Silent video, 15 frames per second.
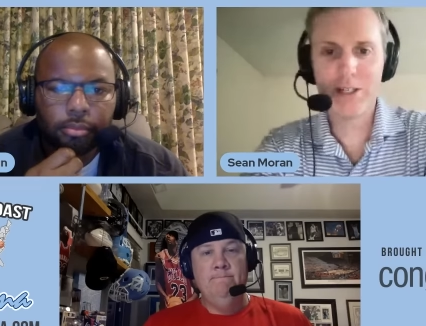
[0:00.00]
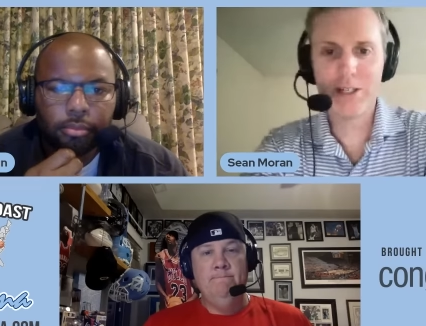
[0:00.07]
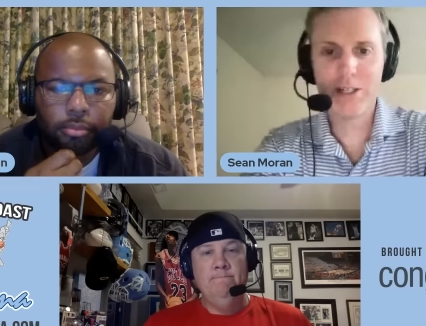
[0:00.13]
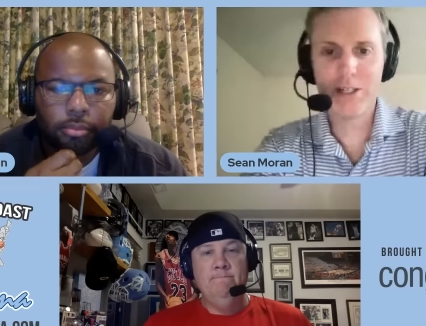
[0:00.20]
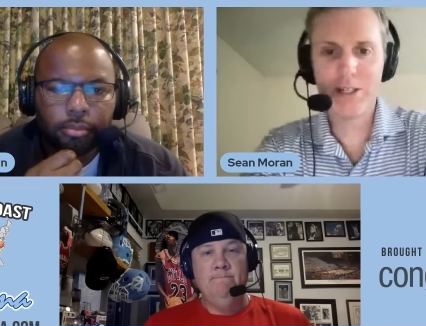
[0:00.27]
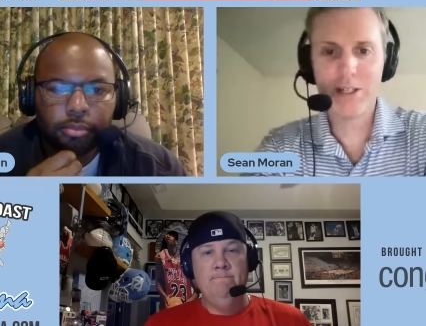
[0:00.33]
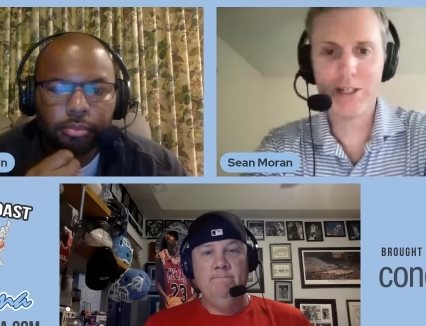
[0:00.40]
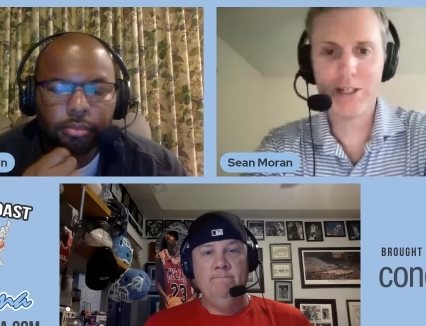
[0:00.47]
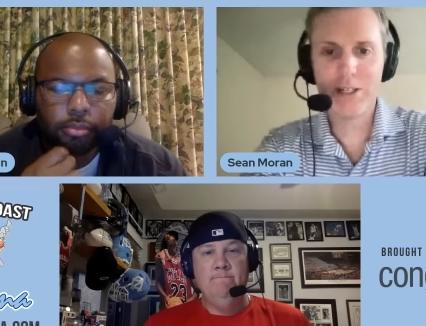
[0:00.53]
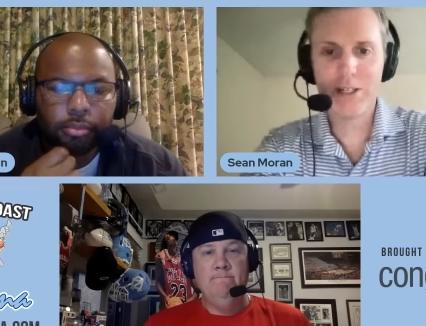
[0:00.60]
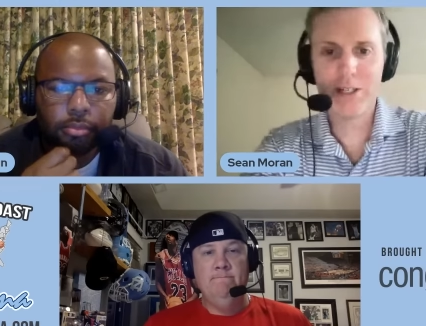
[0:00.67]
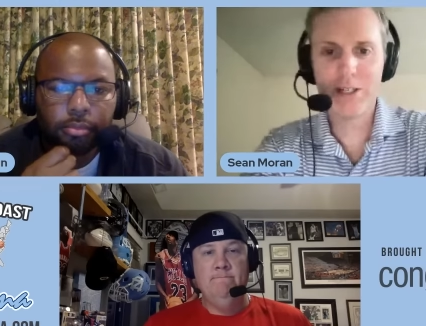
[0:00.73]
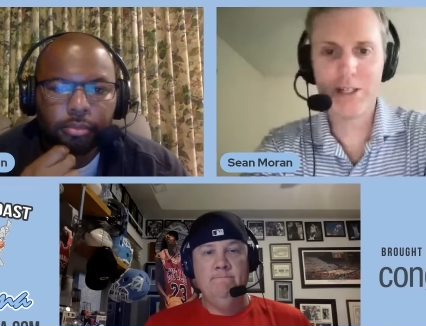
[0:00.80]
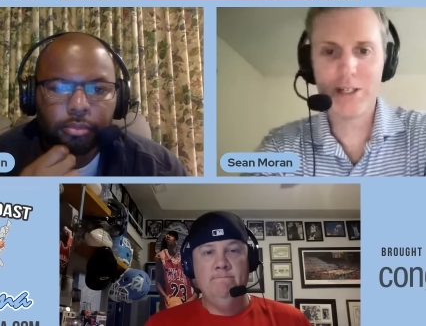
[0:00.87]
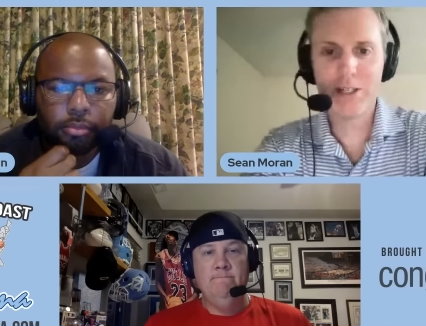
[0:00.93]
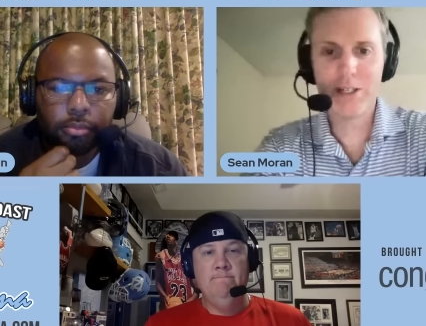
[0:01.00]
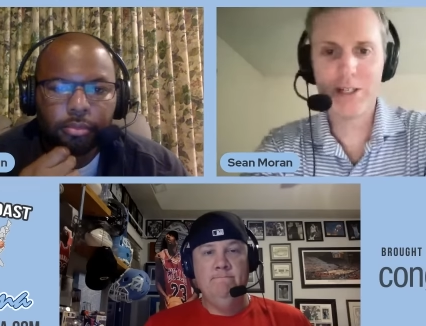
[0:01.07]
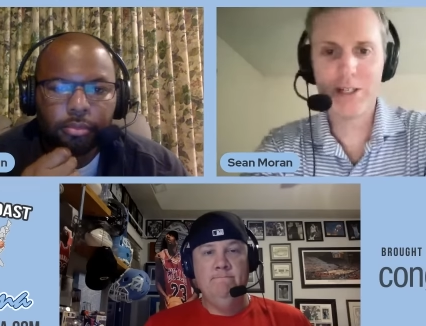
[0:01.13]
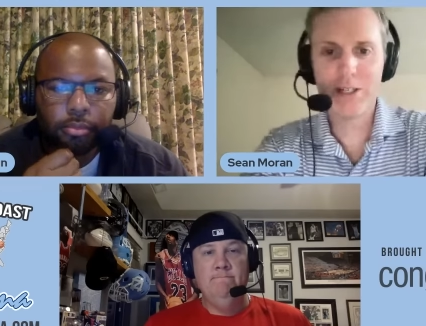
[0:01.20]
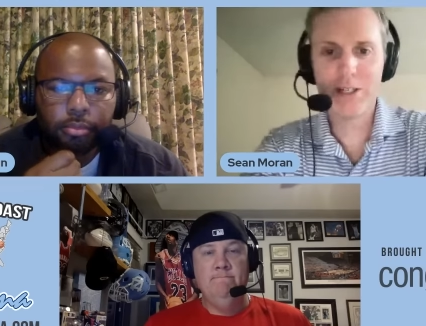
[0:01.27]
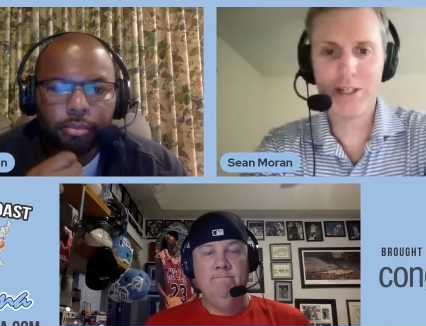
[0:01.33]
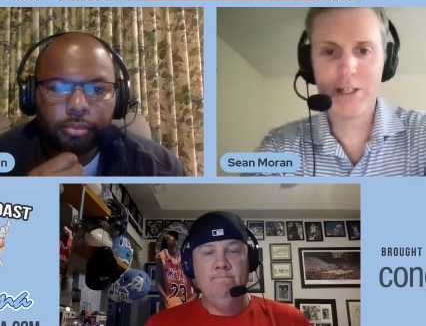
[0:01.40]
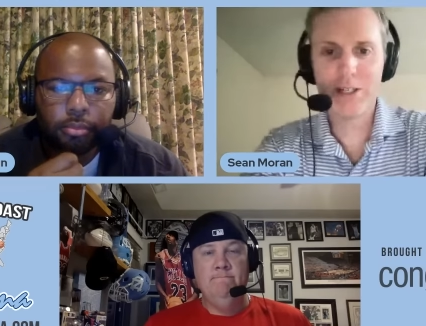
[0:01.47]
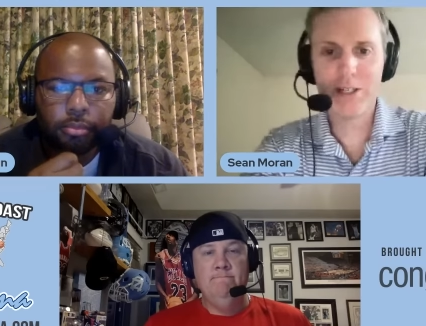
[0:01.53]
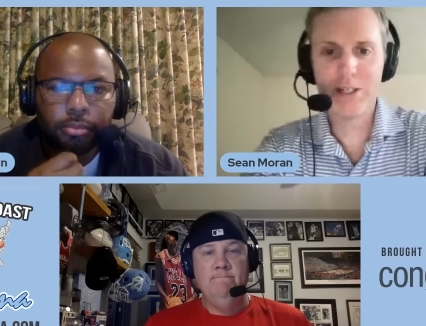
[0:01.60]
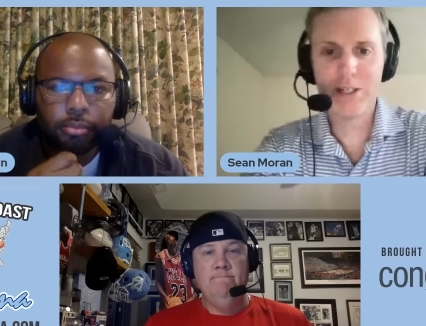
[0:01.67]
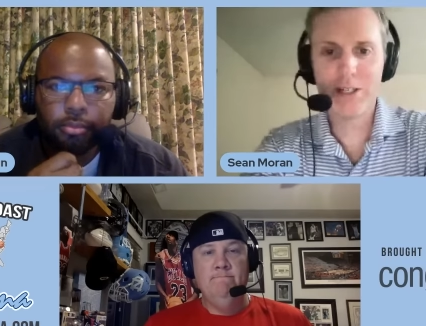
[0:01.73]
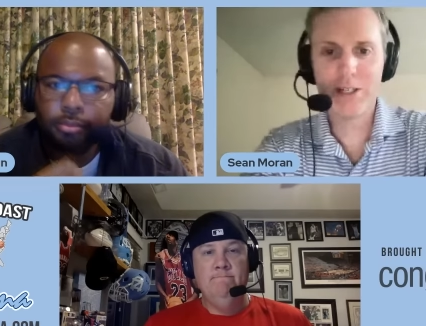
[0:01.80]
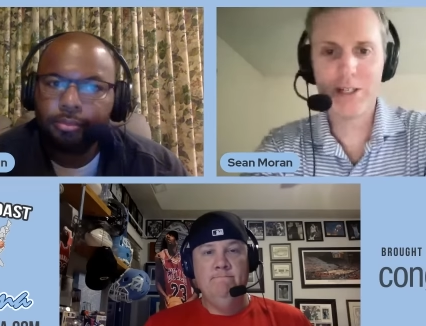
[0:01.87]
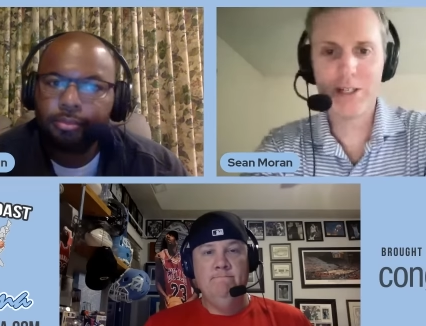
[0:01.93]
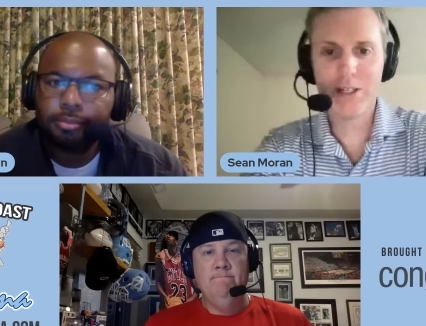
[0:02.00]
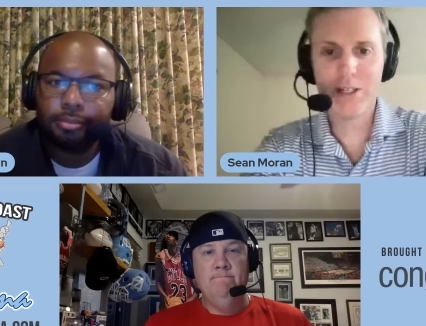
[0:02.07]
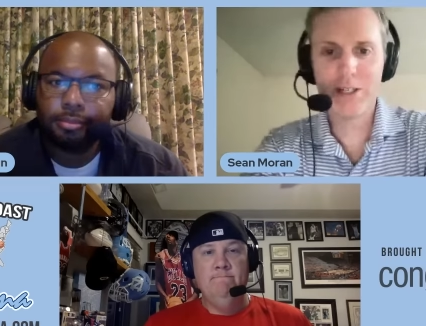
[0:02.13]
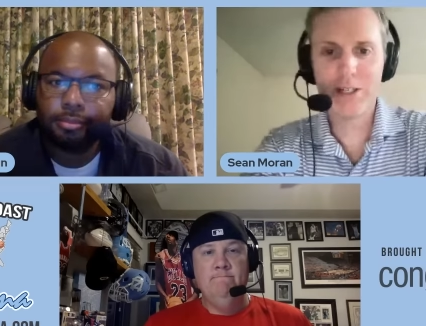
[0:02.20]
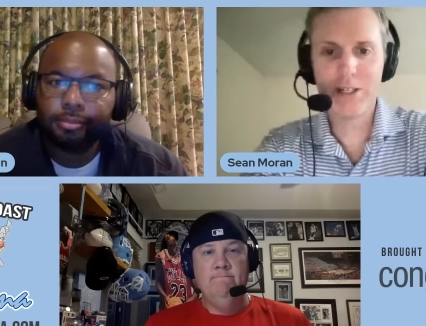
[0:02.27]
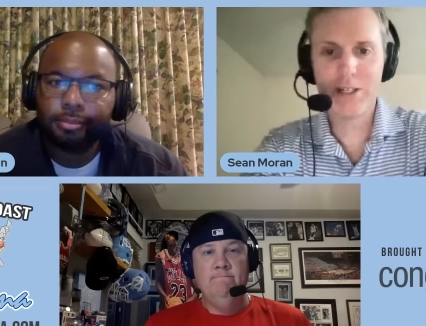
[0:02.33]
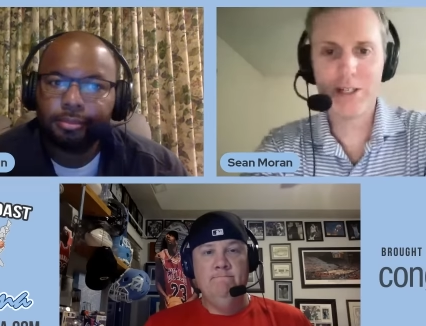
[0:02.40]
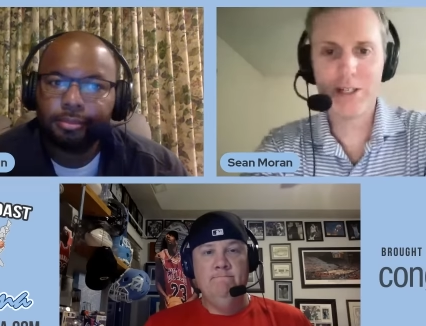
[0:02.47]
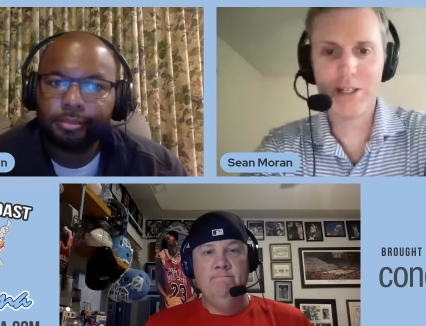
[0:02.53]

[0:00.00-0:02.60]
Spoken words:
Nothing is said.